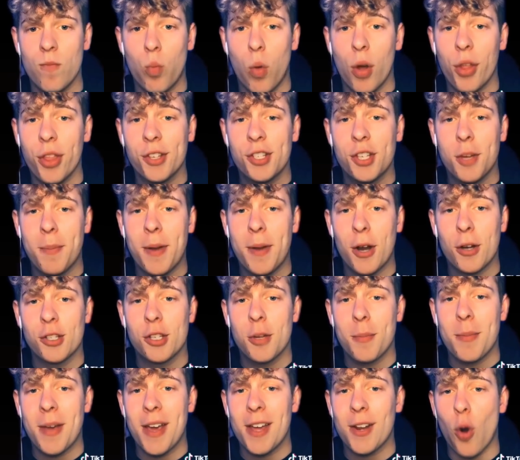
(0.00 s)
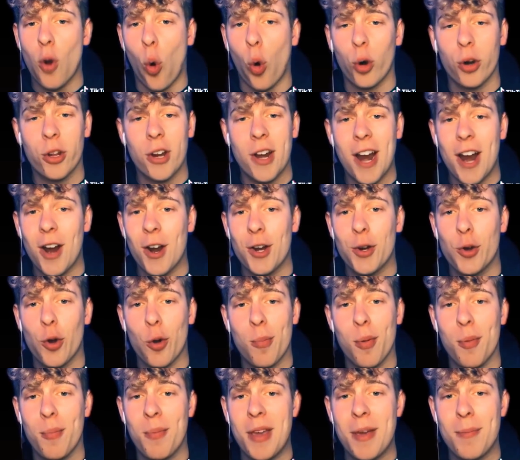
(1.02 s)
While this appears to be an ordinary group
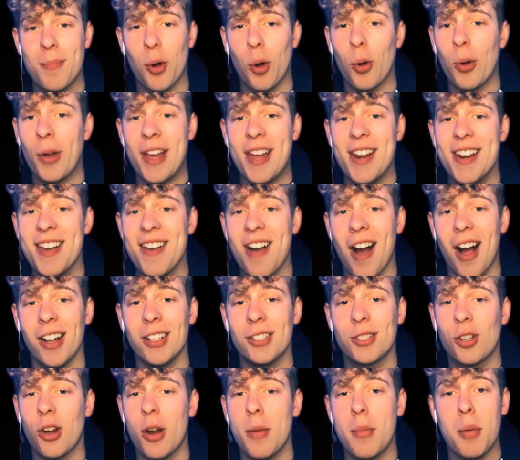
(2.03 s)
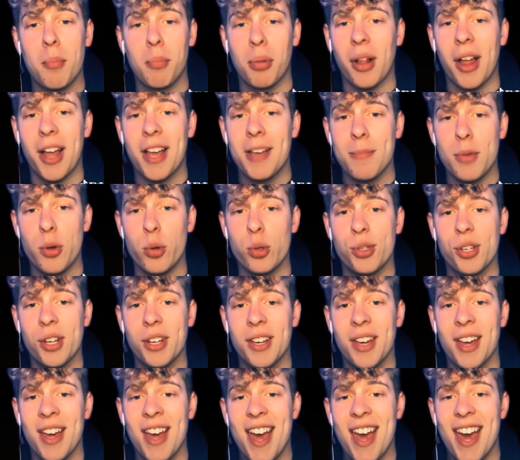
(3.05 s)
of people eating ice cream and playing
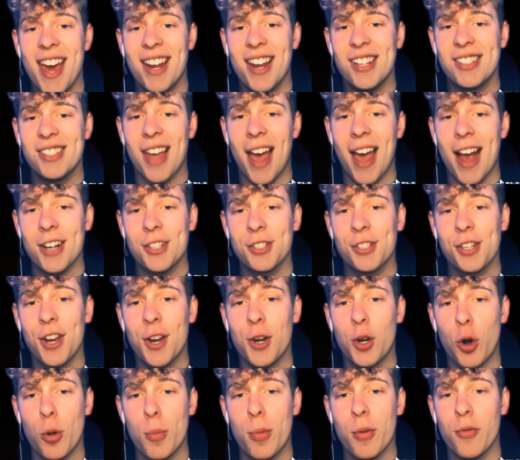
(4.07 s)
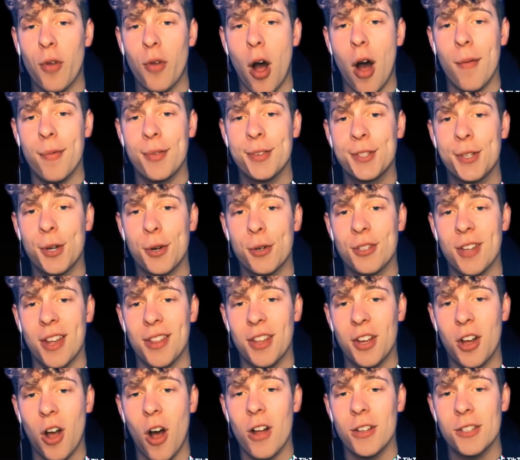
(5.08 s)
music, it is actually a group of officers at the
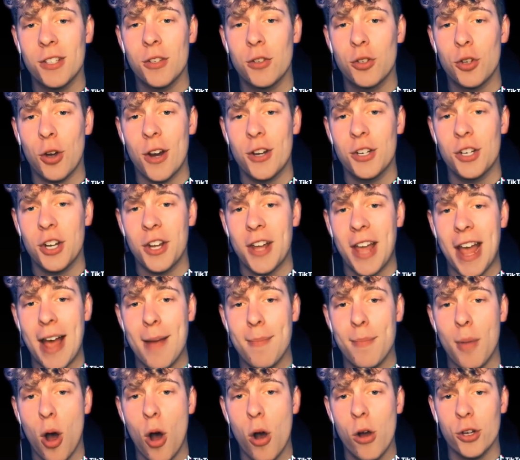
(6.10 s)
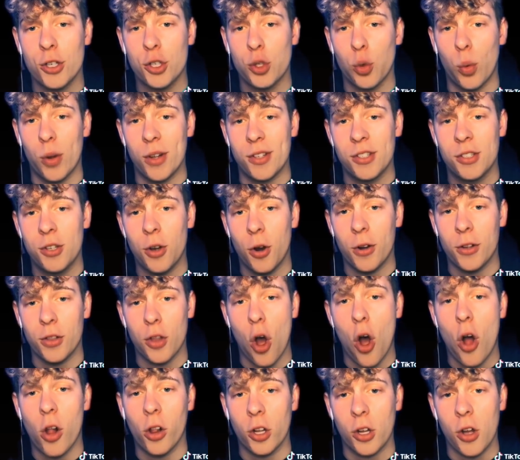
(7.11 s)
concentration camp Auschwitz during the
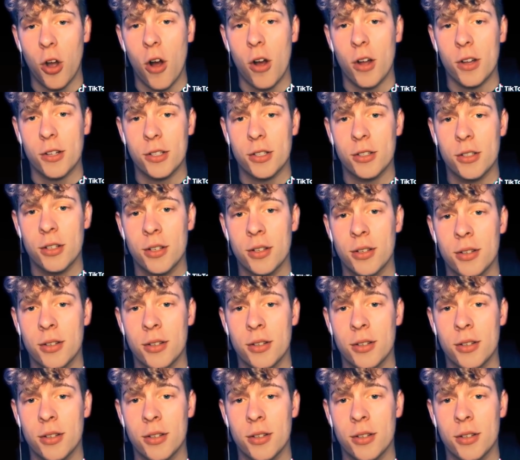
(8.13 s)
Holocaust.